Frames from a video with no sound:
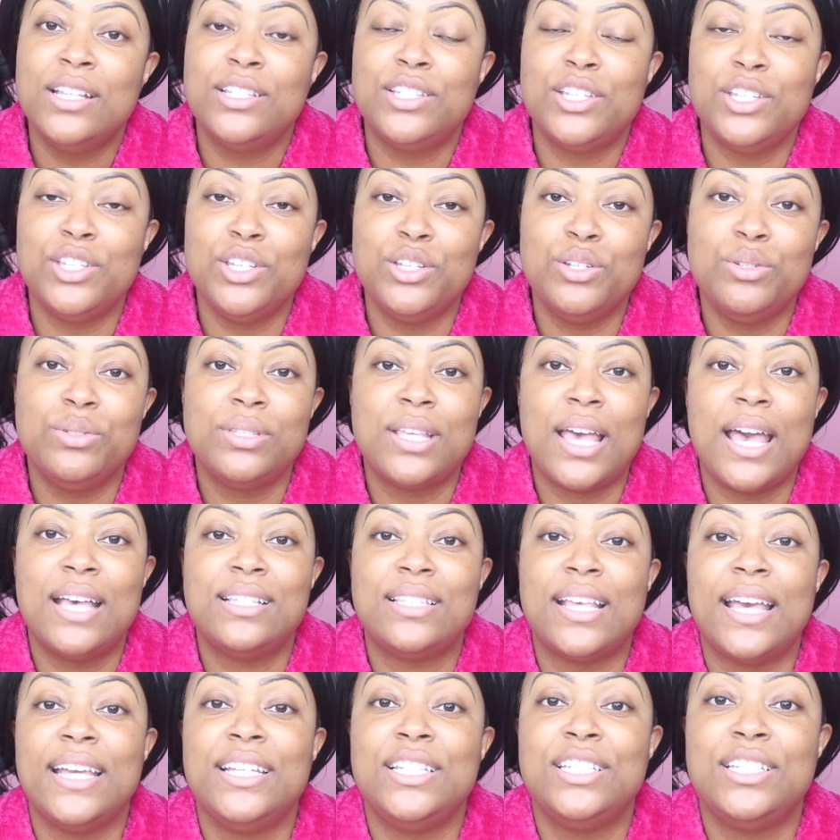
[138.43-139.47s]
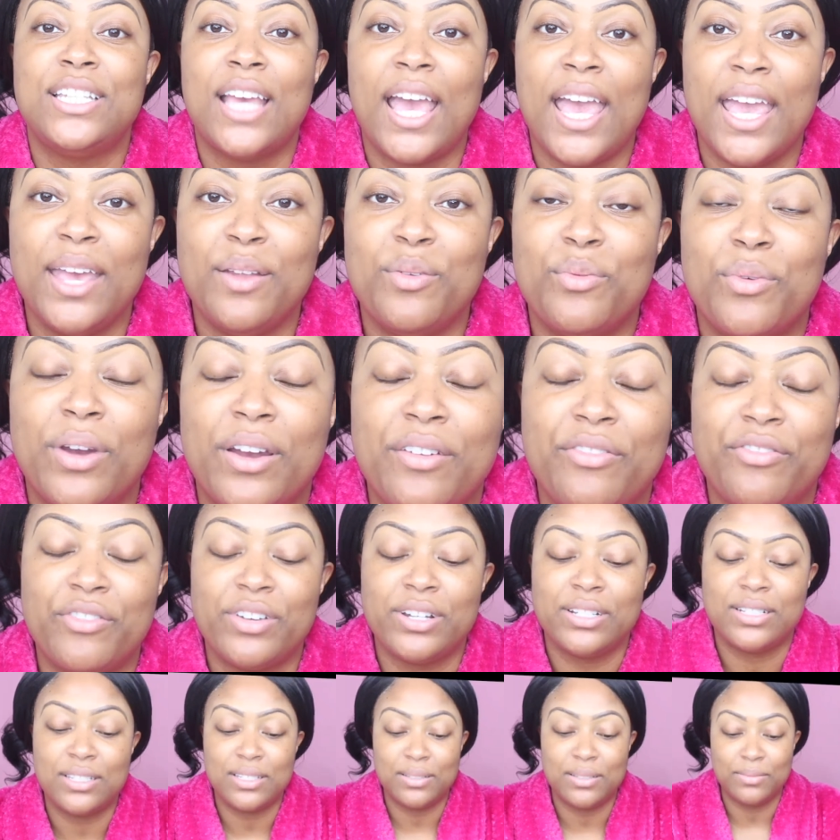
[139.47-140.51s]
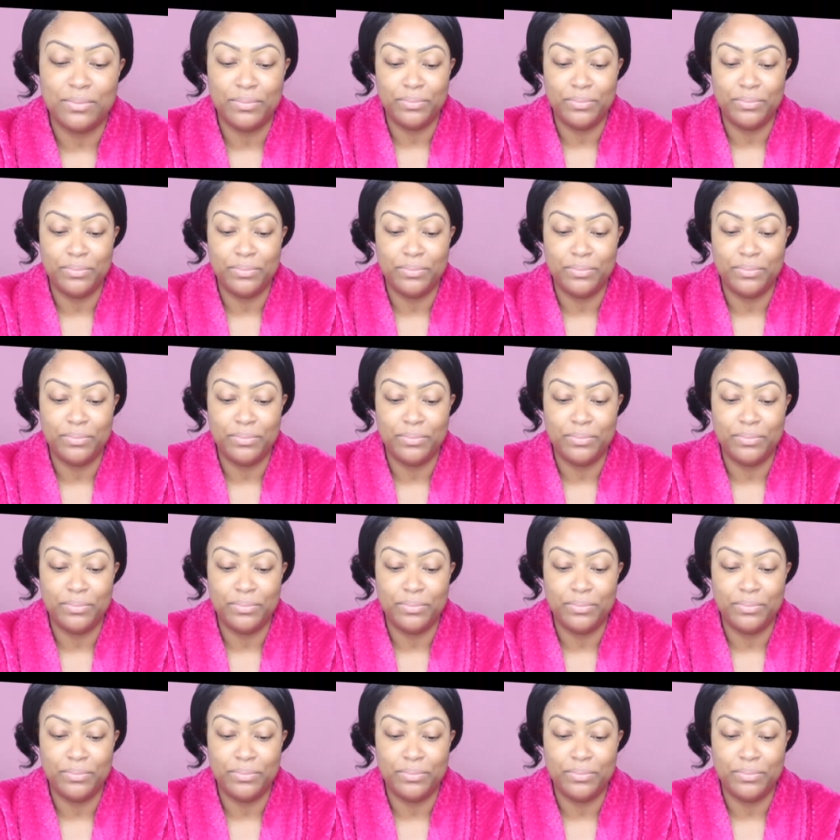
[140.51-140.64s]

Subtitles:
to use as a shade reference. So the